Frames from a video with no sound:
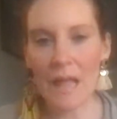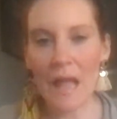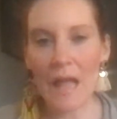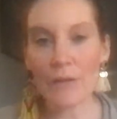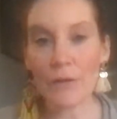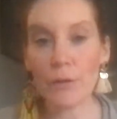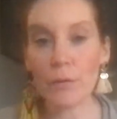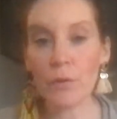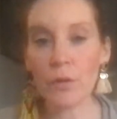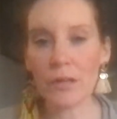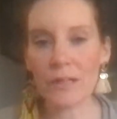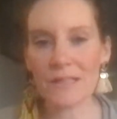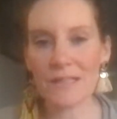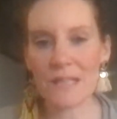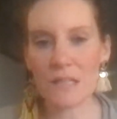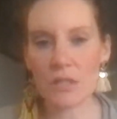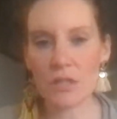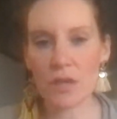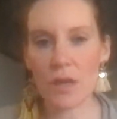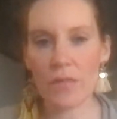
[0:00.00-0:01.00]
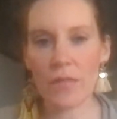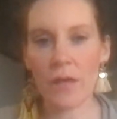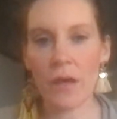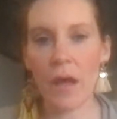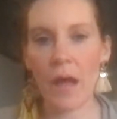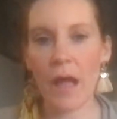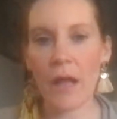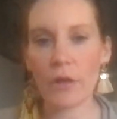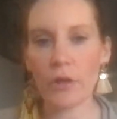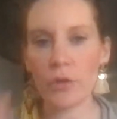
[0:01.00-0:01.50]
and you look at each
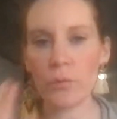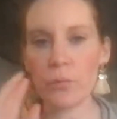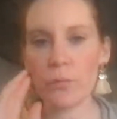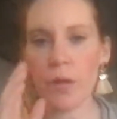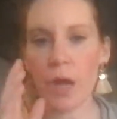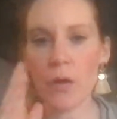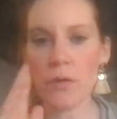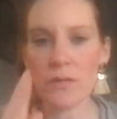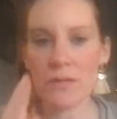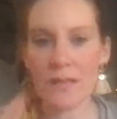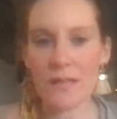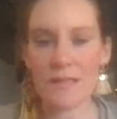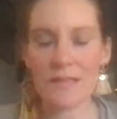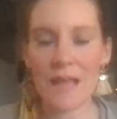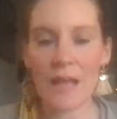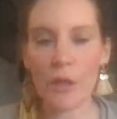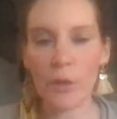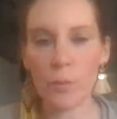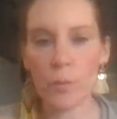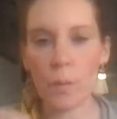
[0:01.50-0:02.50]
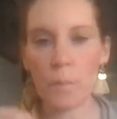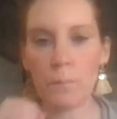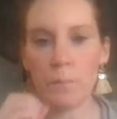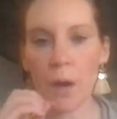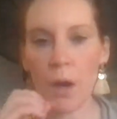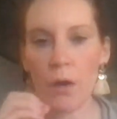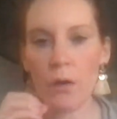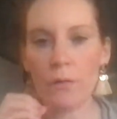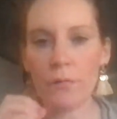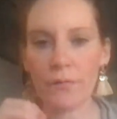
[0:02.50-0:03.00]
other and you notice that you are
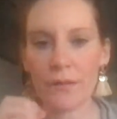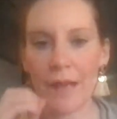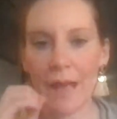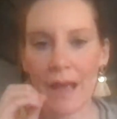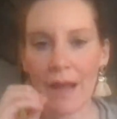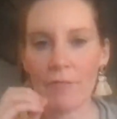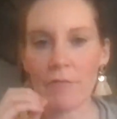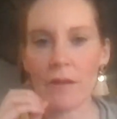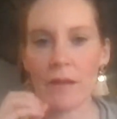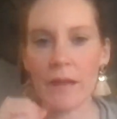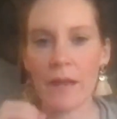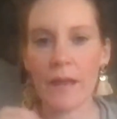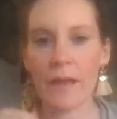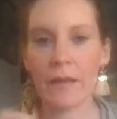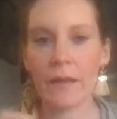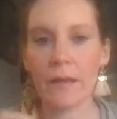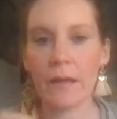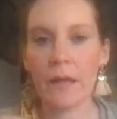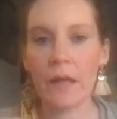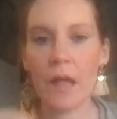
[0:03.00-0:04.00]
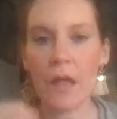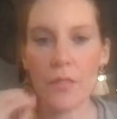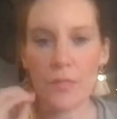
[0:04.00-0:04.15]
both carrying